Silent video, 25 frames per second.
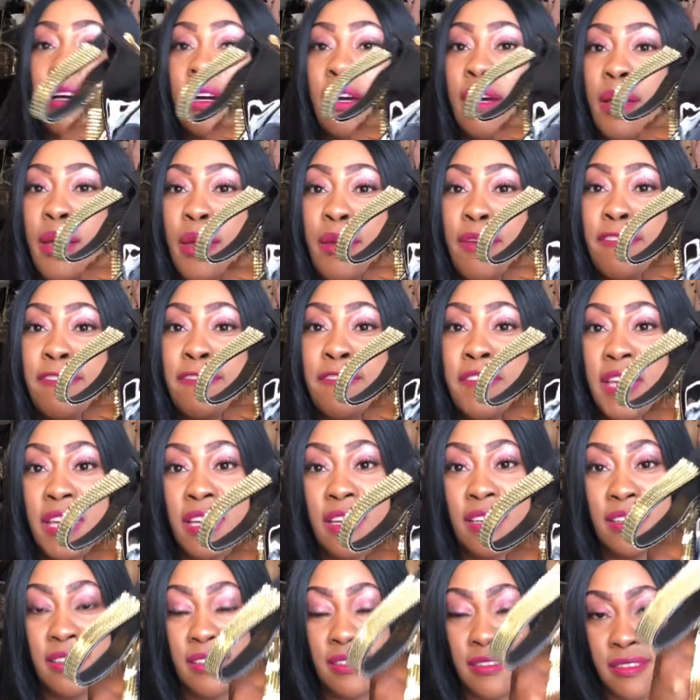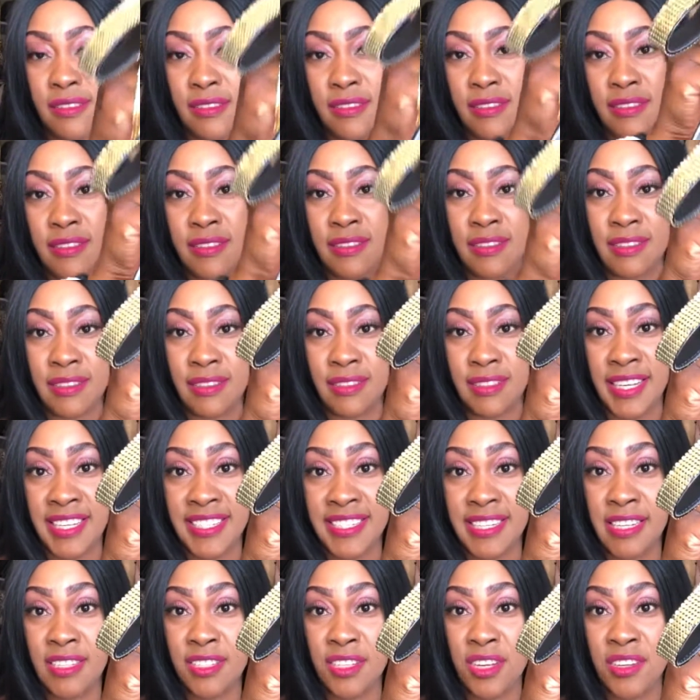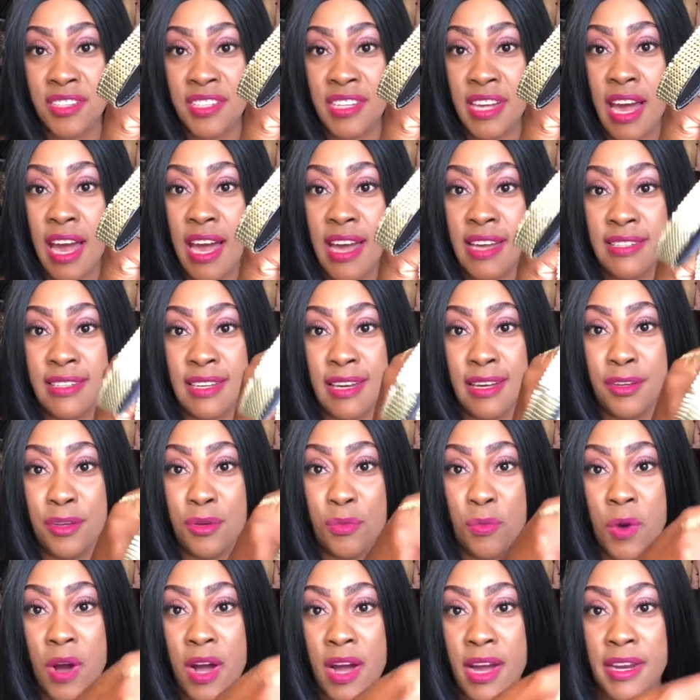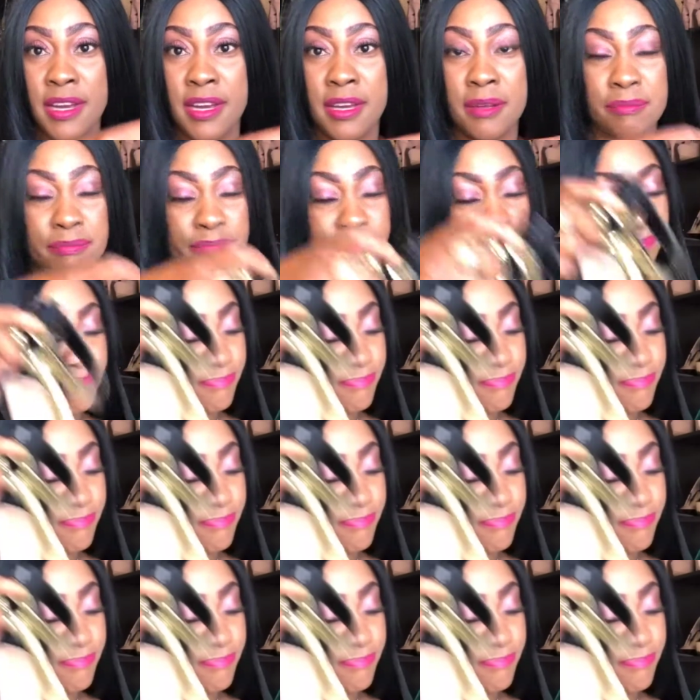If this is your size and you want it,